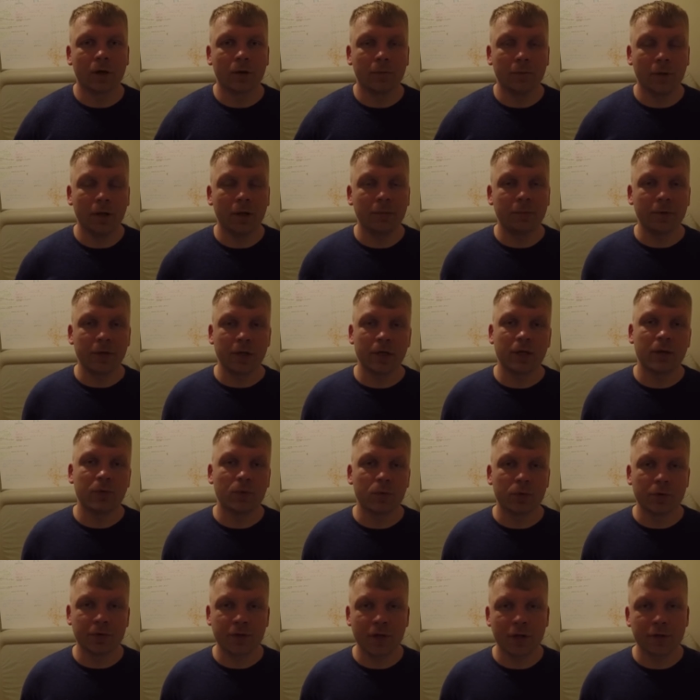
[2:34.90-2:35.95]
I'm helping
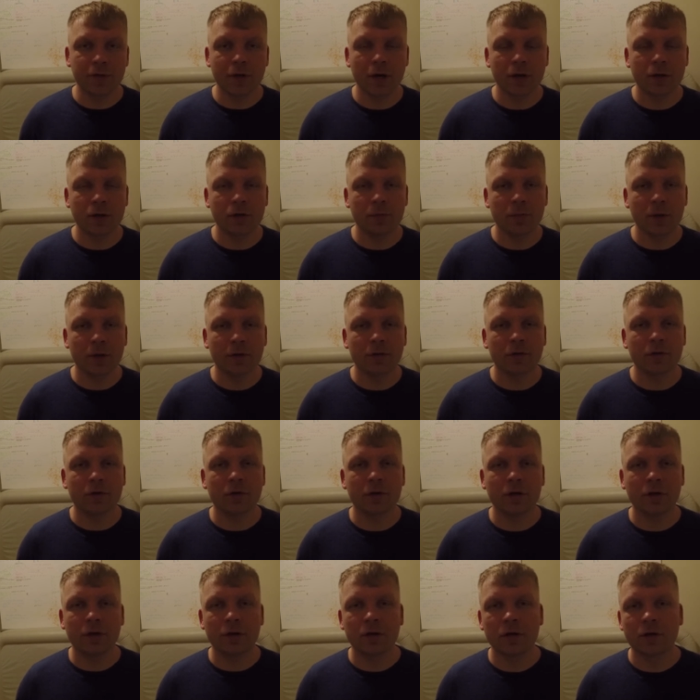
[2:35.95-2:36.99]
him with that
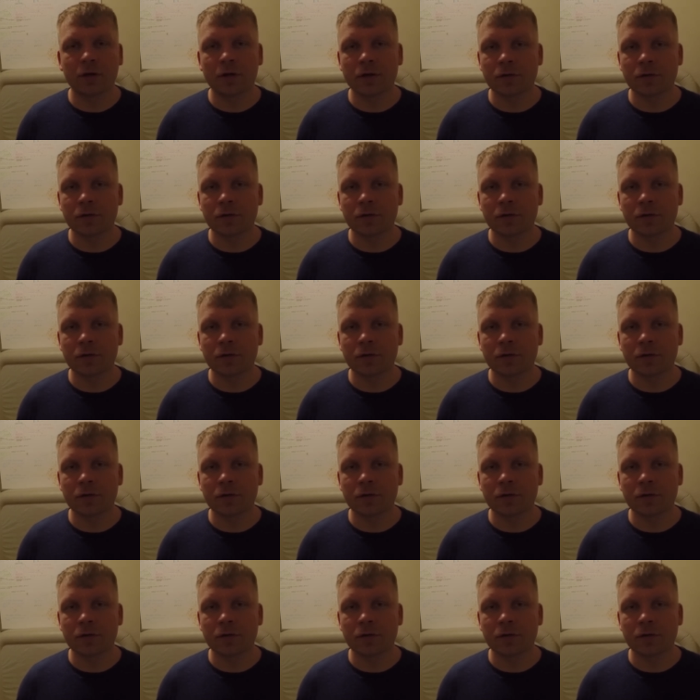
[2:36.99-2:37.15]
documentary.